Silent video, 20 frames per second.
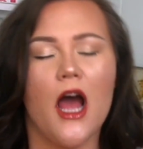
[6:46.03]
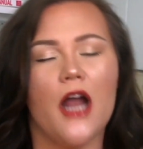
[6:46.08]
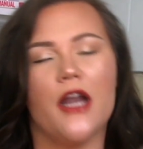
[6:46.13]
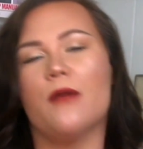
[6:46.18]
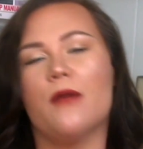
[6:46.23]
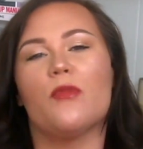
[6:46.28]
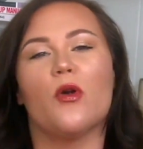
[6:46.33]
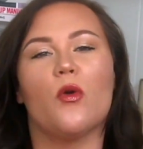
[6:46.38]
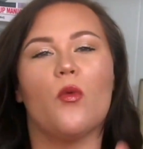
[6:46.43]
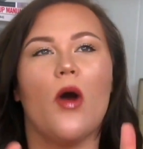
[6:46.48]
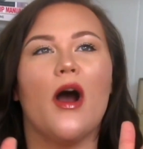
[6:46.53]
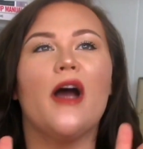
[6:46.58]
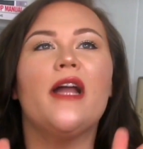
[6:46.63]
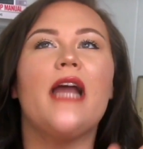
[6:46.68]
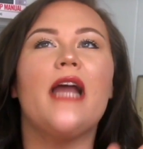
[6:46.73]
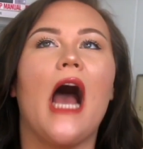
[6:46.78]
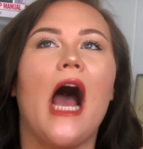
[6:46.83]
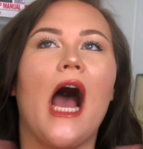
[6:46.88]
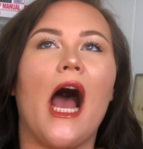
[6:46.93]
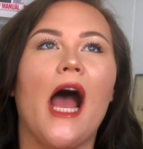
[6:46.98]
Number
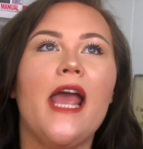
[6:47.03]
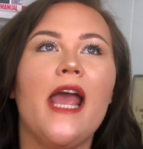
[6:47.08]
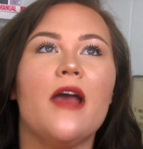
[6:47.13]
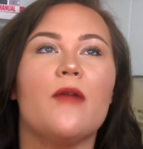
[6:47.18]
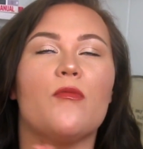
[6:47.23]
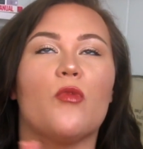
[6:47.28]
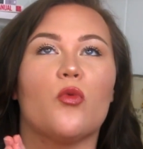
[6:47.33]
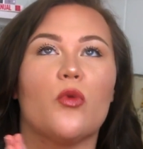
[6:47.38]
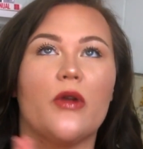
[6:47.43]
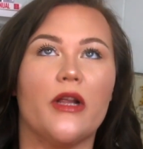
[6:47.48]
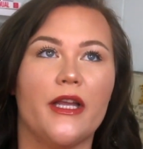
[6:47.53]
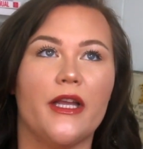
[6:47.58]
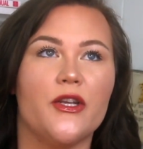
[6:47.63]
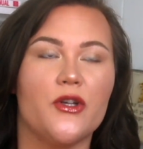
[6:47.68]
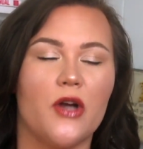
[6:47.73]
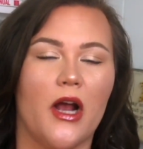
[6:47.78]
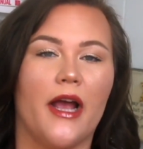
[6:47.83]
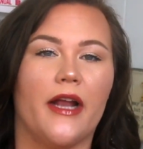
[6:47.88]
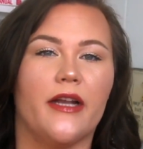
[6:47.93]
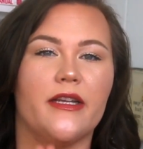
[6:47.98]
one, I am really
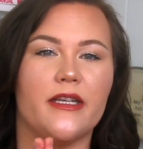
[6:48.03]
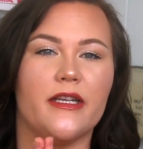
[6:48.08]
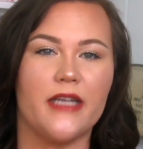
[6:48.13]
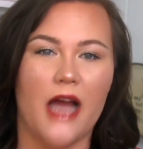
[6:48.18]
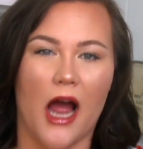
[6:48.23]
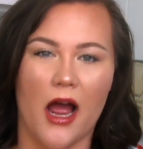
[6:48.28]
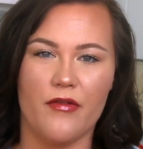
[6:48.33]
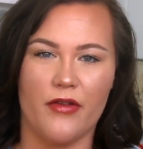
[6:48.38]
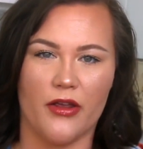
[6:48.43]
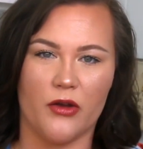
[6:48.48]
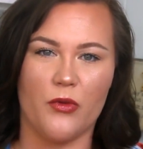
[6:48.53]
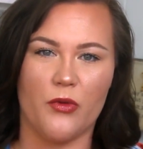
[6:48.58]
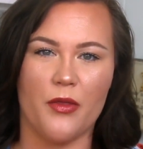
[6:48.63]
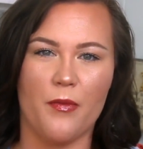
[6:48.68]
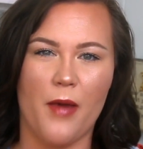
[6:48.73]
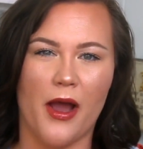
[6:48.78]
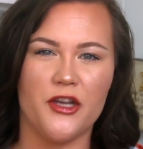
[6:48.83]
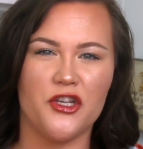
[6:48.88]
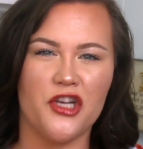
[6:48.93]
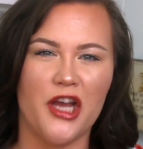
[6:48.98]
trying to dive in
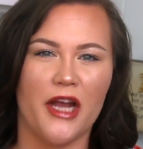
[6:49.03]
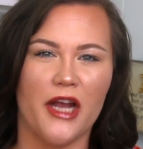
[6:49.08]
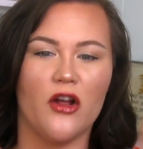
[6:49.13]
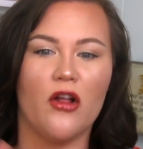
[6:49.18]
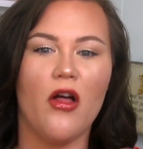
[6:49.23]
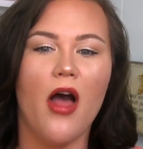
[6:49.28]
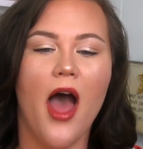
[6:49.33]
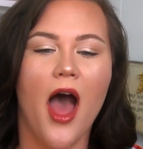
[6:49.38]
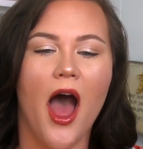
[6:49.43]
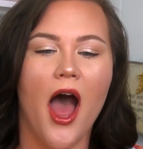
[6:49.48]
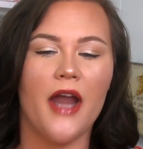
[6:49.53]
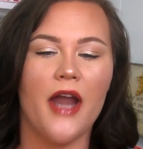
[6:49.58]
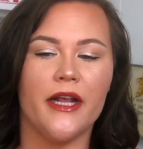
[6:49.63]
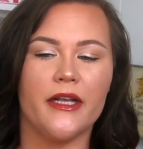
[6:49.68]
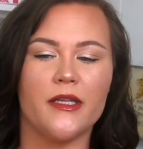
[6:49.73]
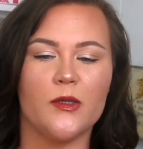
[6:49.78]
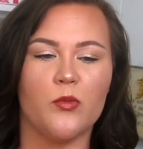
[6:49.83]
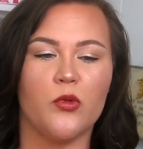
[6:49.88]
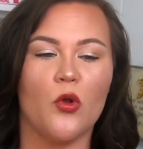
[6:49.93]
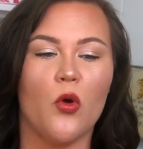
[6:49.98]
with my channel and
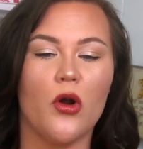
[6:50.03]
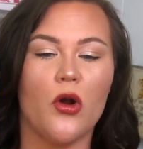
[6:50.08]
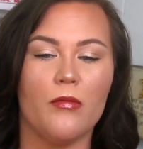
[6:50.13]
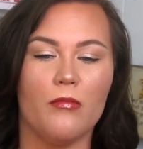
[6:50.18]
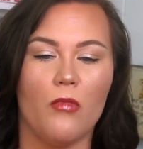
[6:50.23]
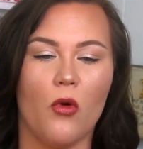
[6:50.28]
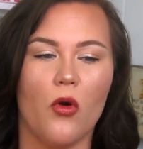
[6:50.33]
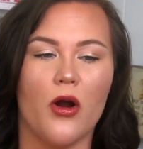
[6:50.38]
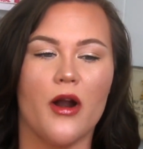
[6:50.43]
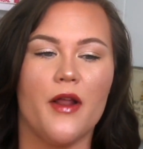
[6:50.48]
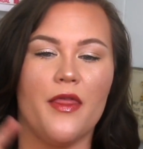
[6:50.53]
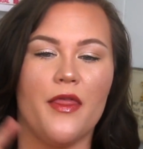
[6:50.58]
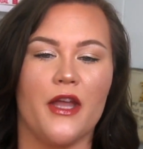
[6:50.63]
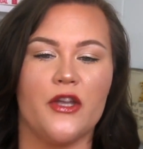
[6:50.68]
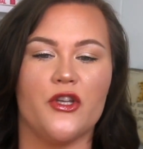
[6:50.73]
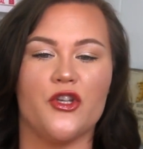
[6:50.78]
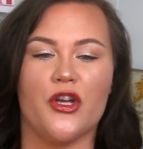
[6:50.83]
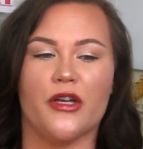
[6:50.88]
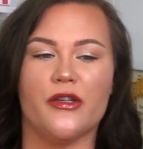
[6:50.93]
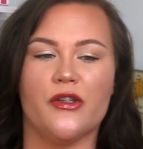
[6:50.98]
explore more
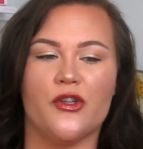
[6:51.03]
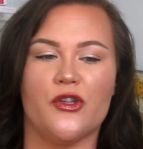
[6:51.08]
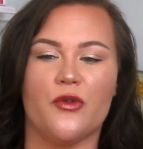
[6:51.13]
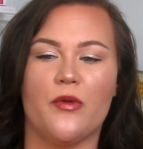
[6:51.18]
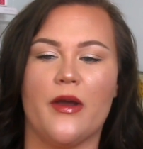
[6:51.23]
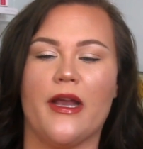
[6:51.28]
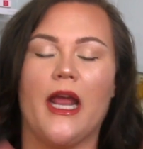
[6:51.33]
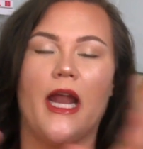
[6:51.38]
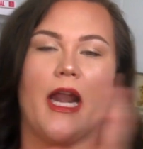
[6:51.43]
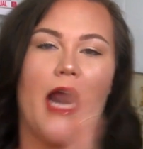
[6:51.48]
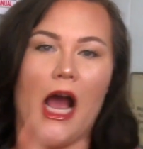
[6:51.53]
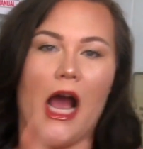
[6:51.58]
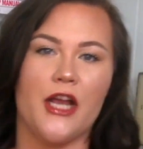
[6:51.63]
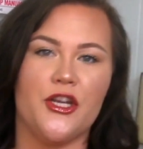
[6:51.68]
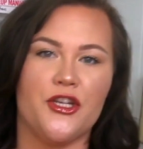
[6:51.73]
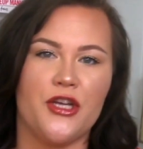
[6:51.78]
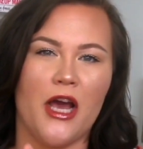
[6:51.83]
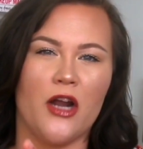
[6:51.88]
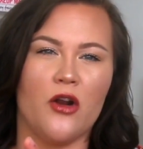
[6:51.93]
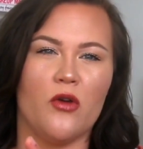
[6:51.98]
than just doing an
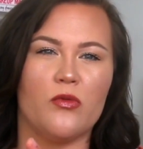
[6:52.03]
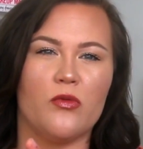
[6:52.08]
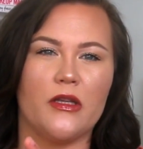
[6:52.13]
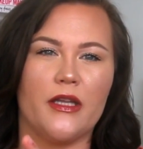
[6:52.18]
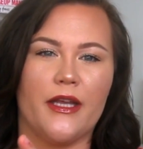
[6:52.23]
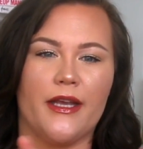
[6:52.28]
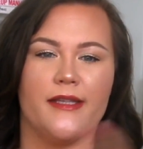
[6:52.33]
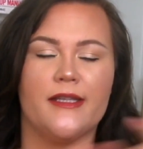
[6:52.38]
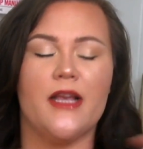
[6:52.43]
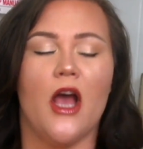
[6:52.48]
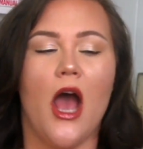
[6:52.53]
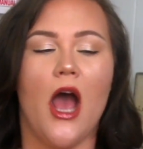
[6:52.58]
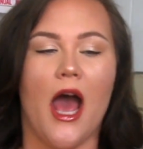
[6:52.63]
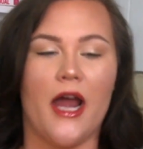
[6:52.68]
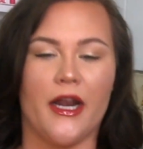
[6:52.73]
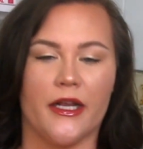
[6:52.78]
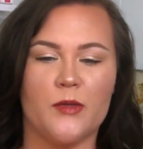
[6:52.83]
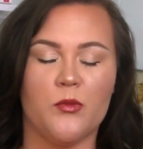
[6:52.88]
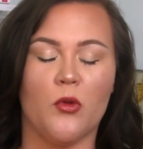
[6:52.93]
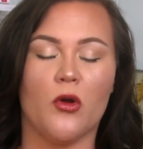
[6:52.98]
eyeshadow release
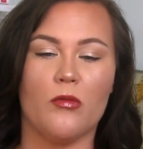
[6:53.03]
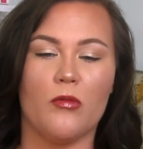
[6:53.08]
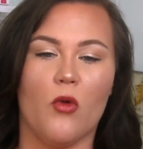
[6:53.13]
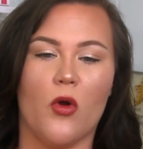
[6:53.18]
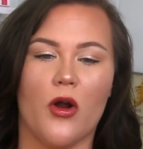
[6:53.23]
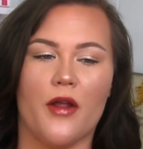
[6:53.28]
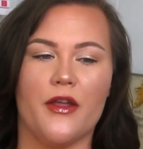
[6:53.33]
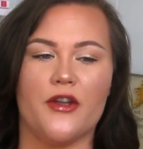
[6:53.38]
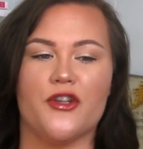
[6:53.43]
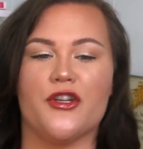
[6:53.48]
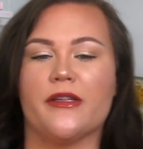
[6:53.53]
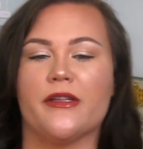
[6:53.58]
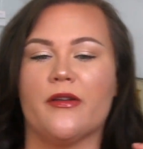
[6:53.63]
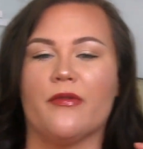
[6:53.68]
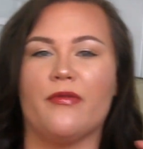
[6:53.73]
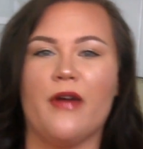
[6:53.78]
and explore more than just a